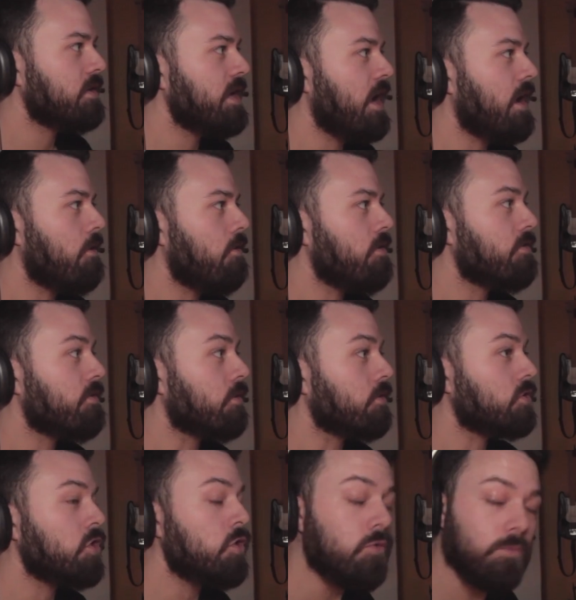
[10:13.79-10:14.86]
Now, there
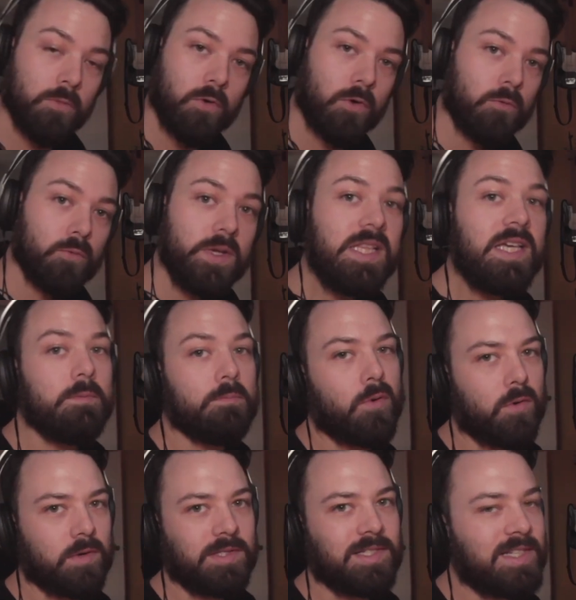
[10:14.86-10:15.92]
are two more really
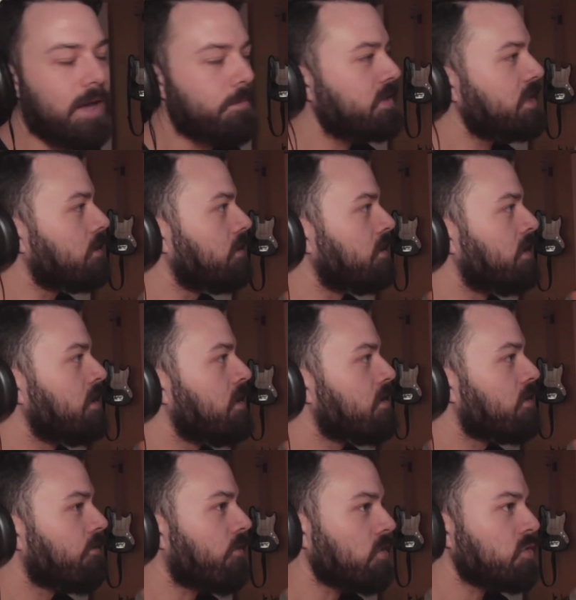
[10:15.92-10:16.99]
important steps here.
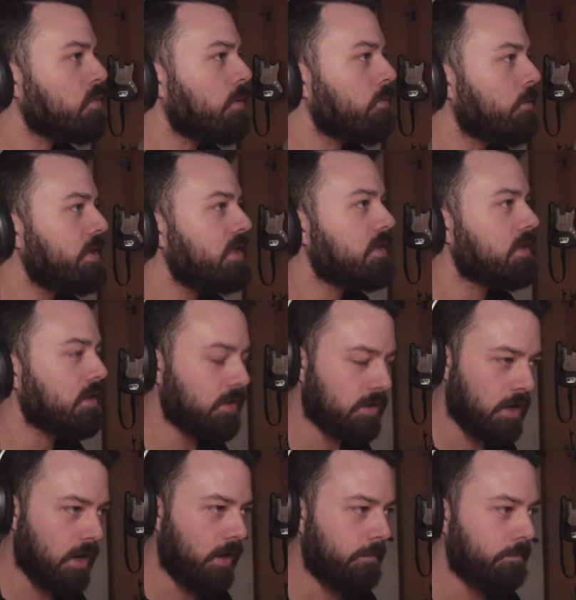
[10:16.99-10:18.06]
The first one will be to
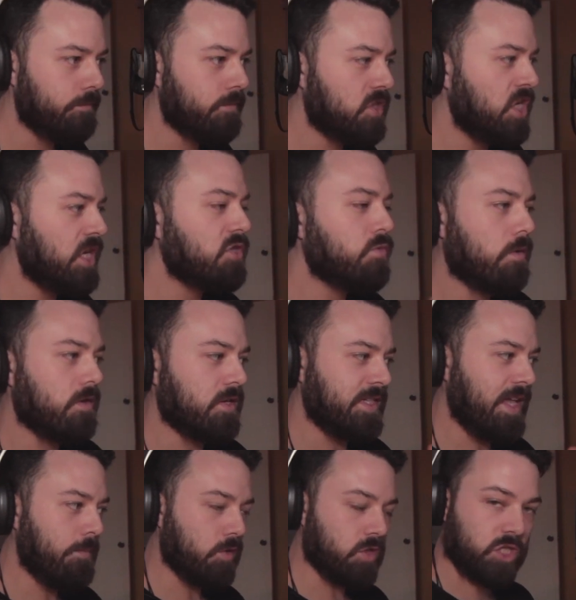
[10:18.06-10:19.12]
change where the
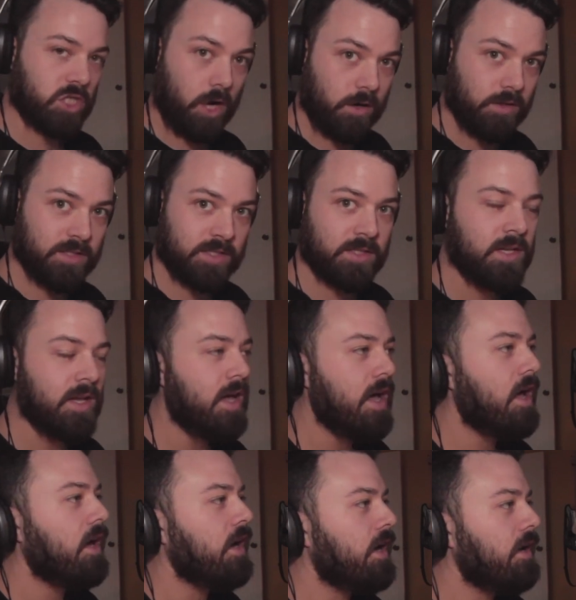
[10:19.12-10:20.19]
sample starts.
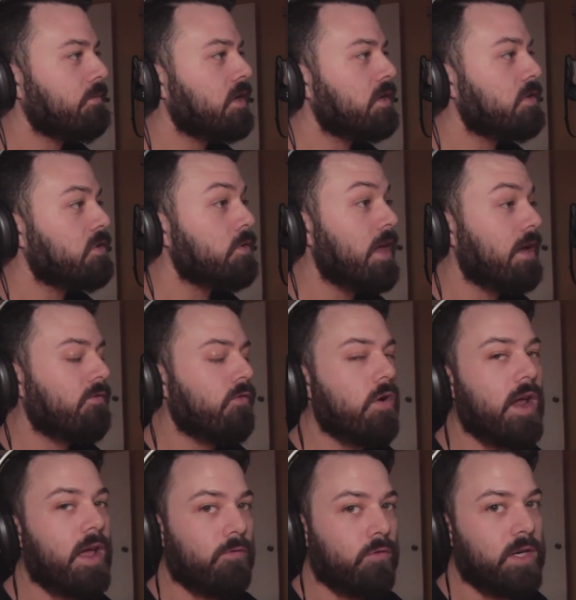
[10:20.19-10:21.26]
I'm going to do that
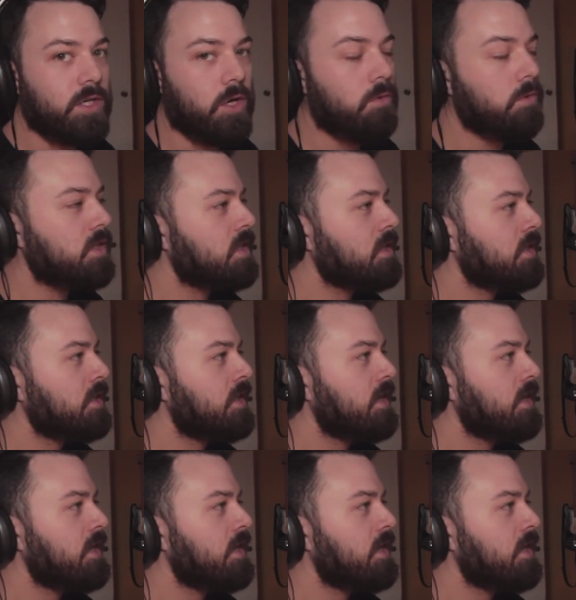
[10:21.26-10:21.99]
for every note,